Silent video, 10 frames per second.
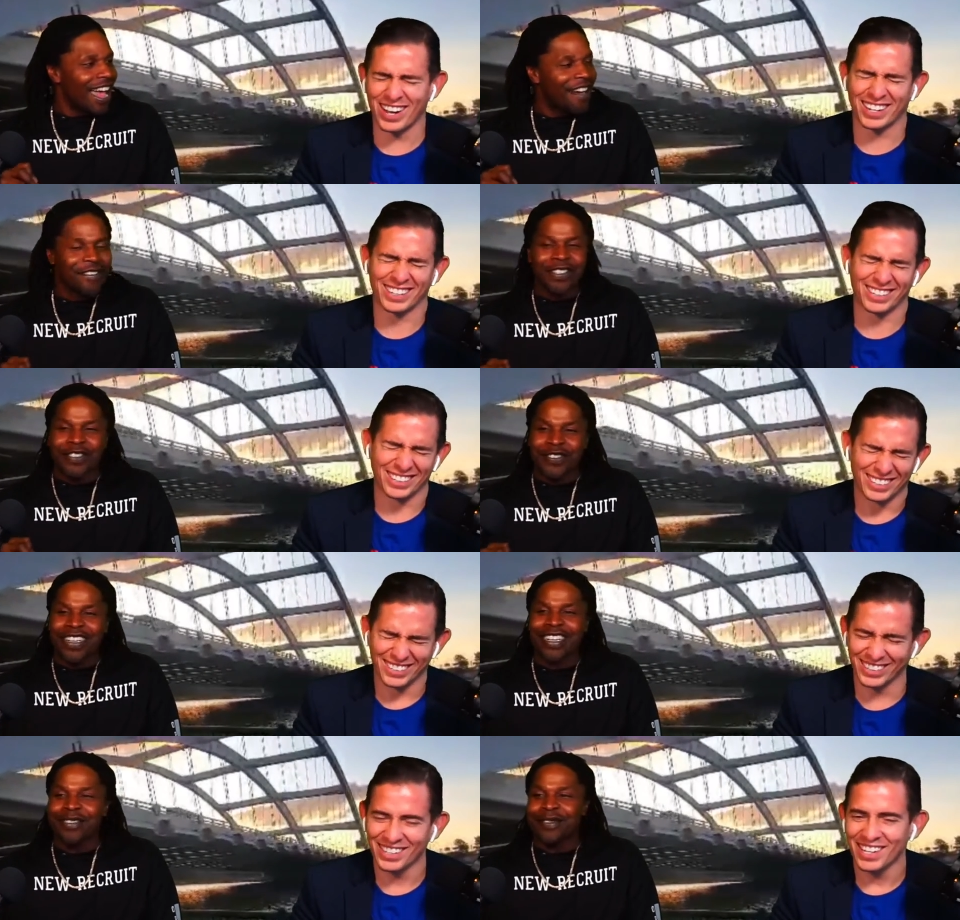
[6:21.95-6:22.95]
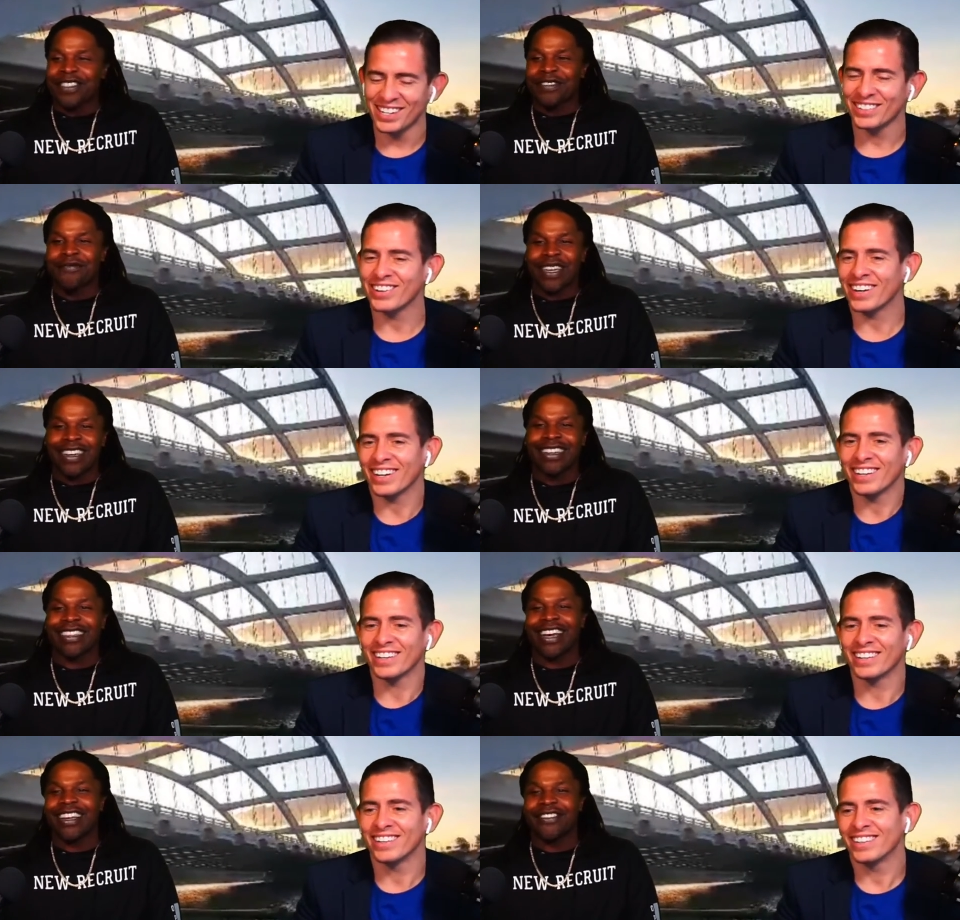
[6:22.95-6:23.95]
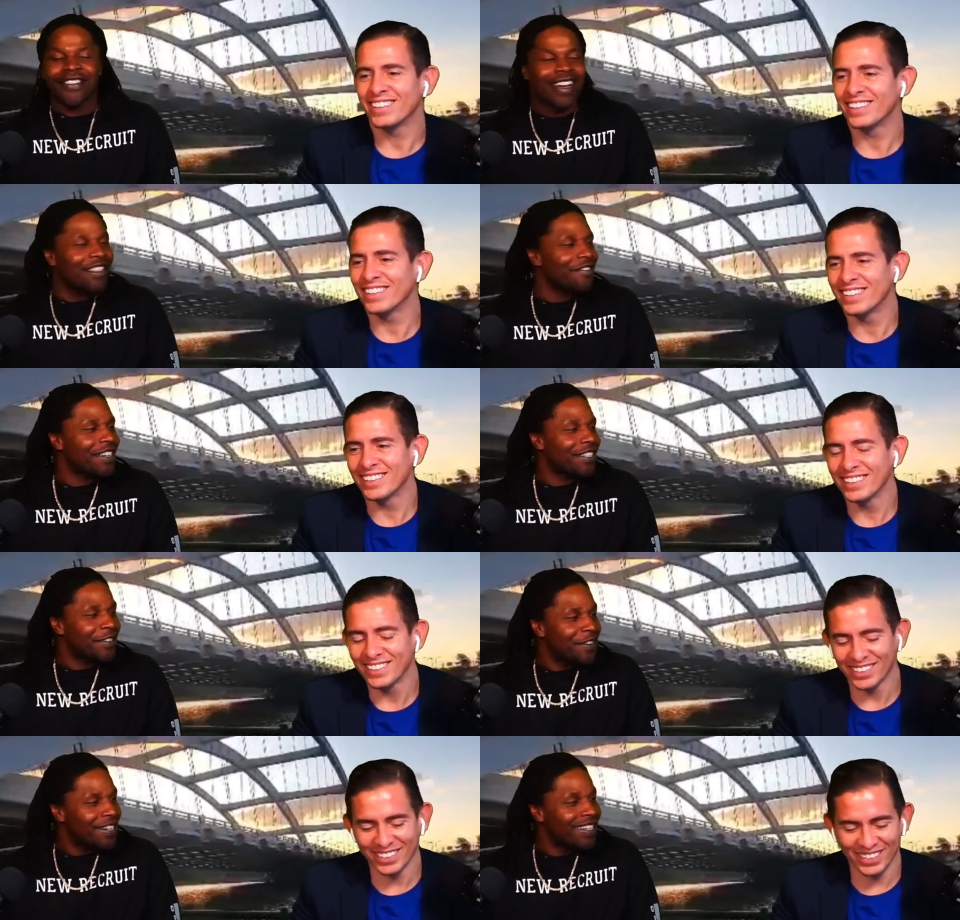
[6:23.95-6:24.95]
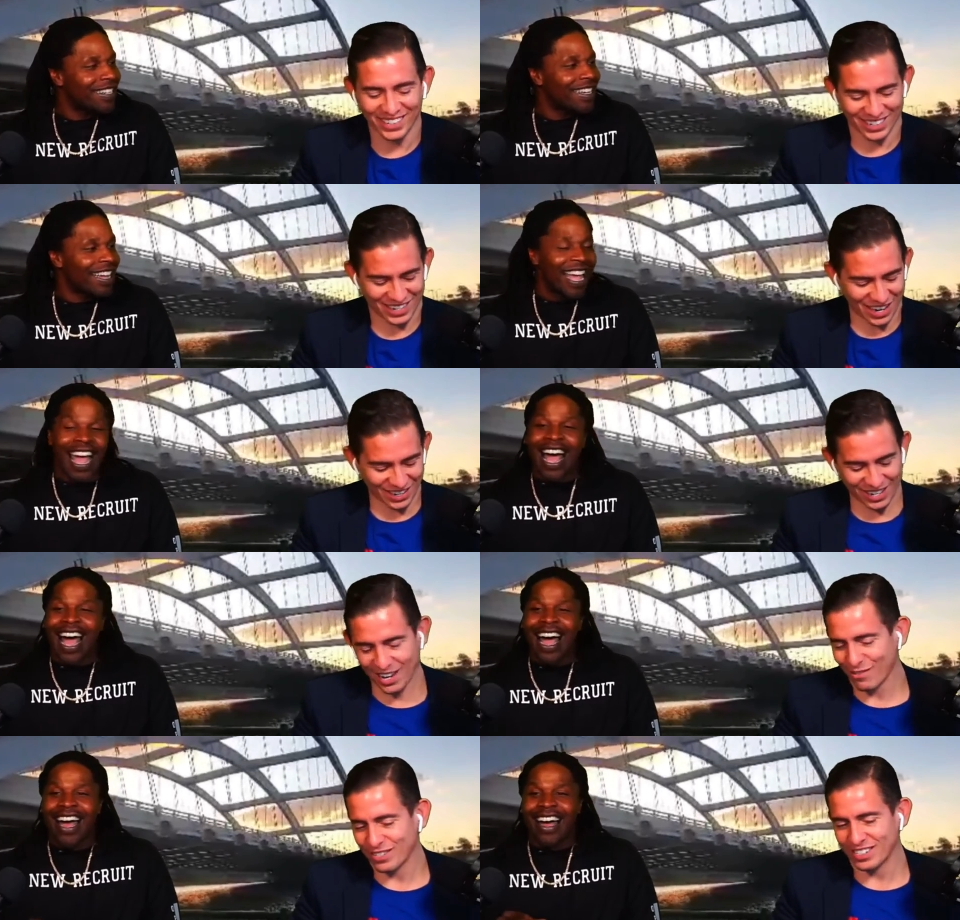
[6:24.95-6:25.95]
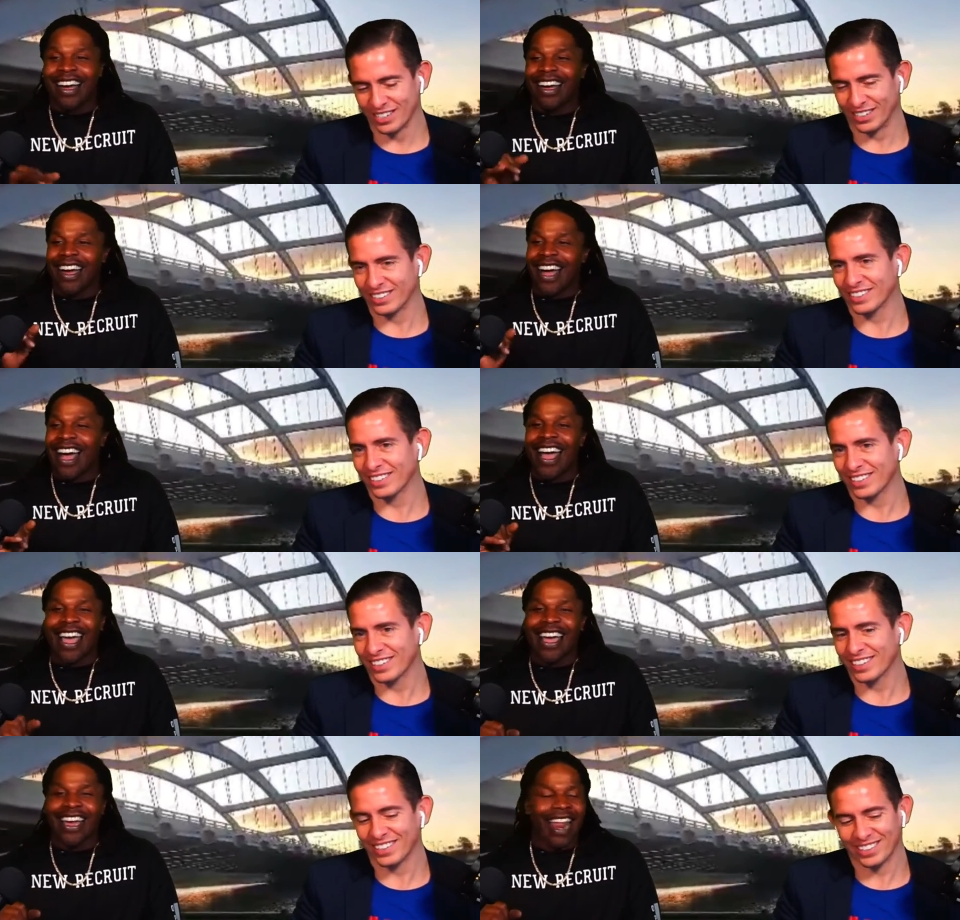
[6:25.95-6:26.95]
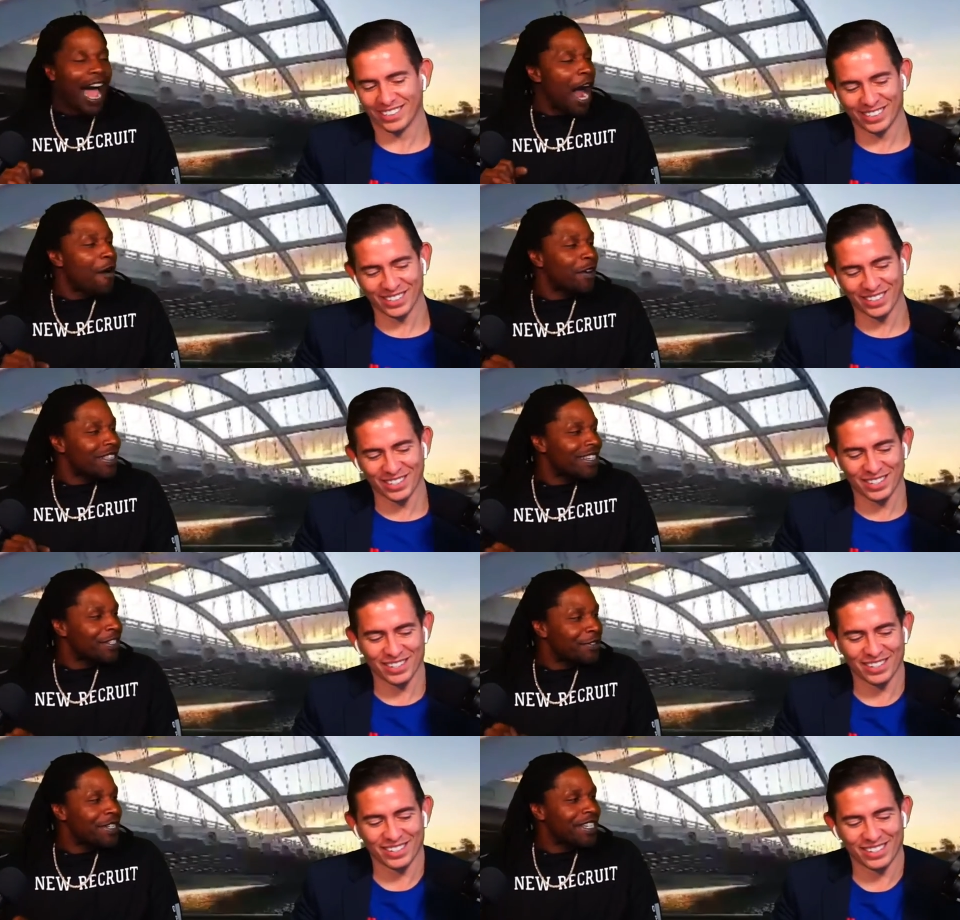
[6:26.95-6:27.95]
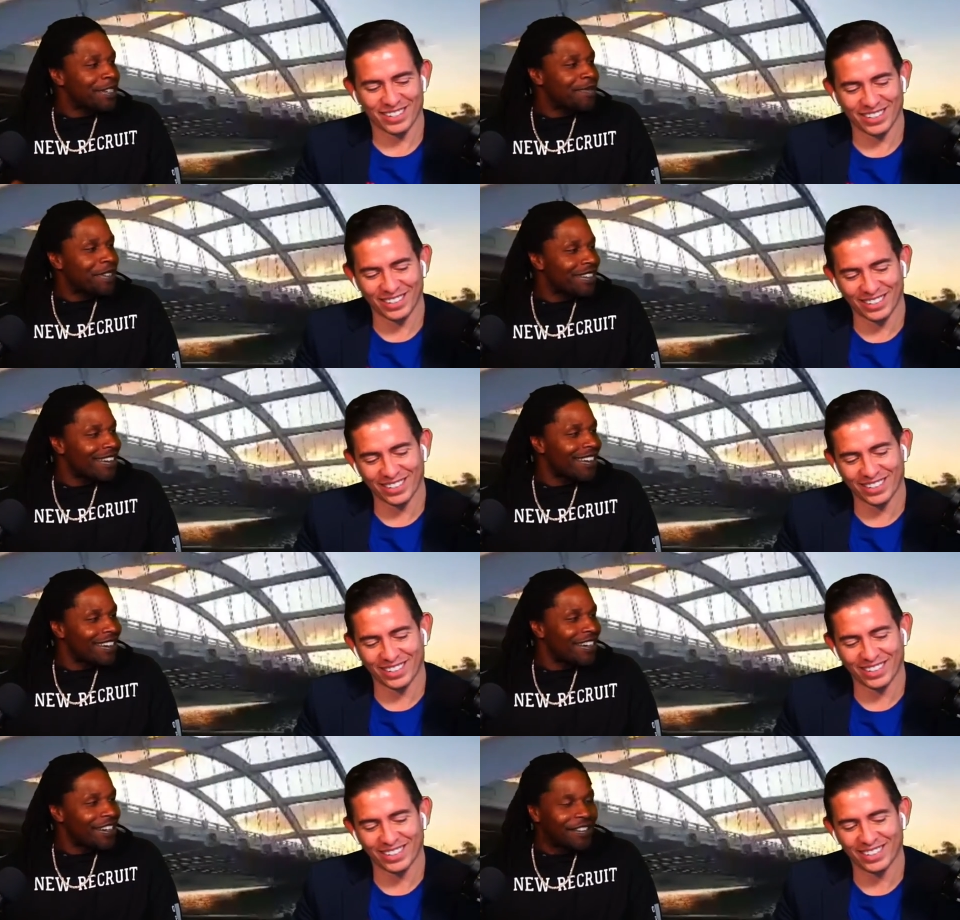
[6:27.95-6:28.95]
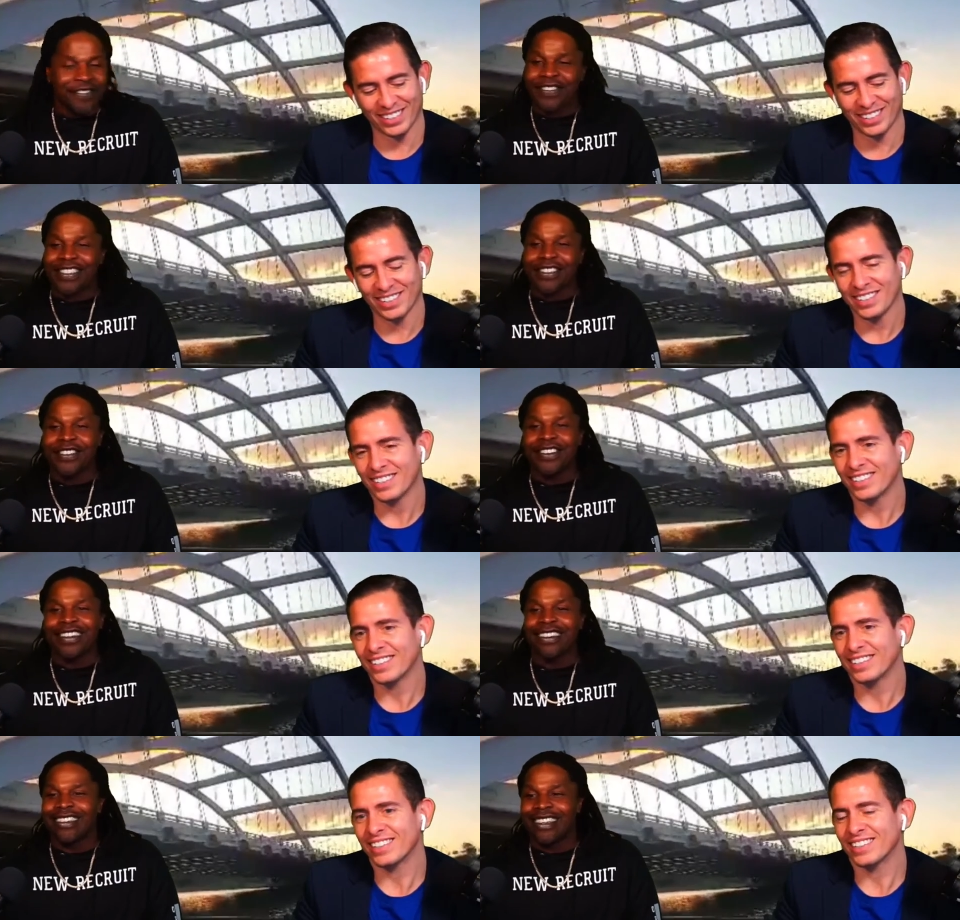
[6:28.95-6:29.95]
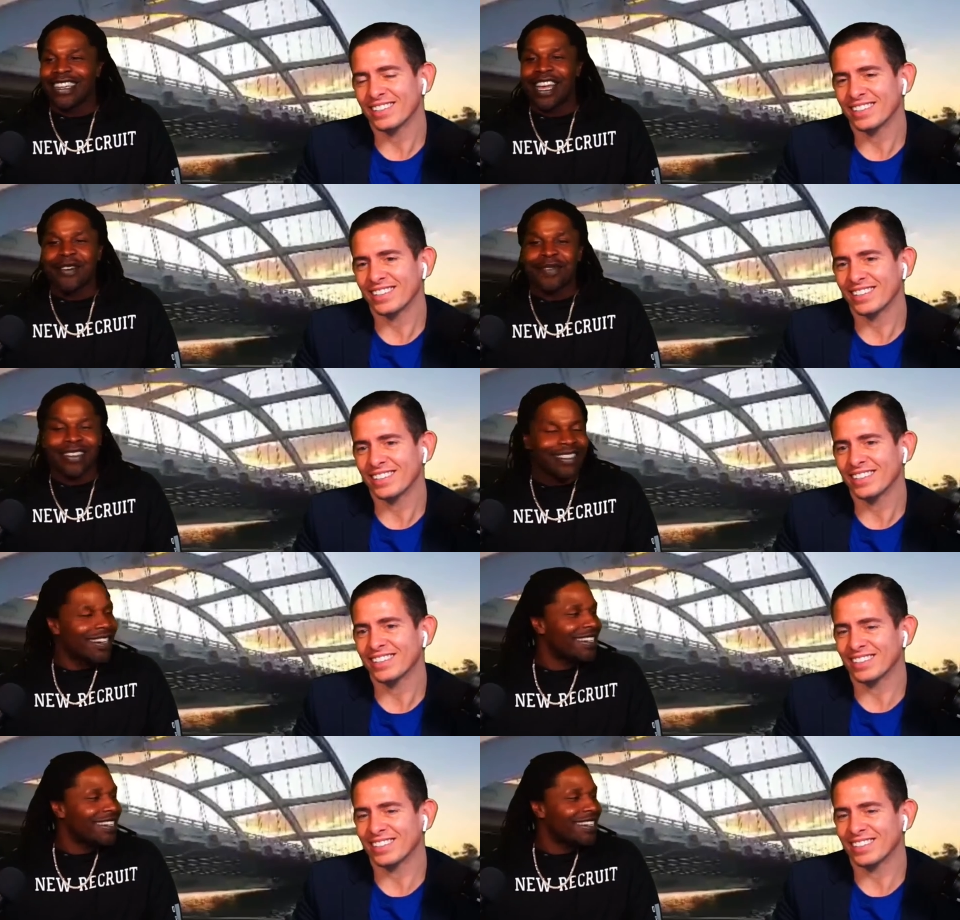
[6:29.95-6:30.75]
Speaker 1: right. having dreams of being right. like the valedictorian.
Speaker 2: That that wasn't it.
Speaker 1: I had hourly dreams of scoring the game winning